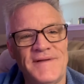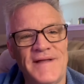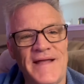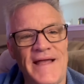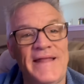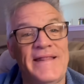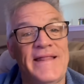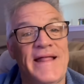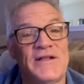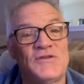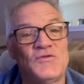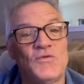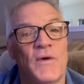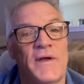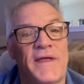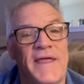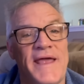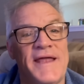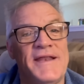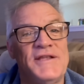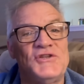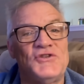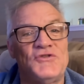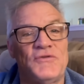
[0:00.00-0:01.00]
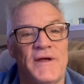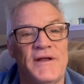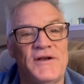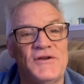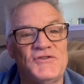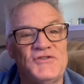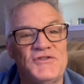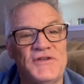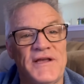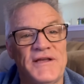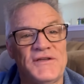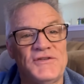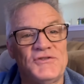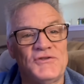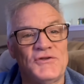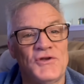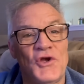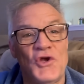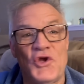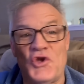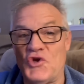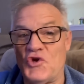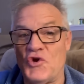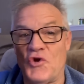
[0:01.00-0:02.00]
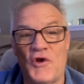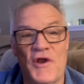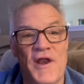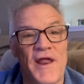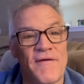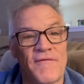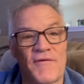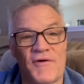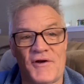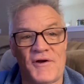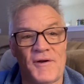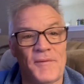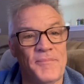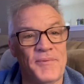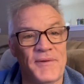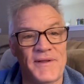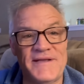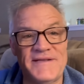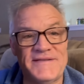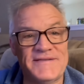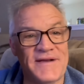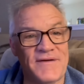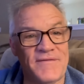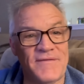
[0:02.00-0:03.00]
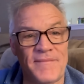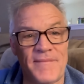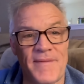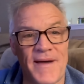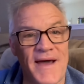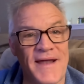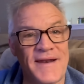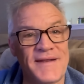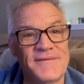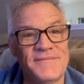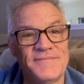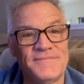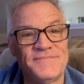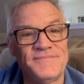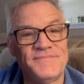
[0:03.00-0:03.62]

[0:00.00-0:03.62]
And that's what Kenny Schrader says. You're never going to please everybody.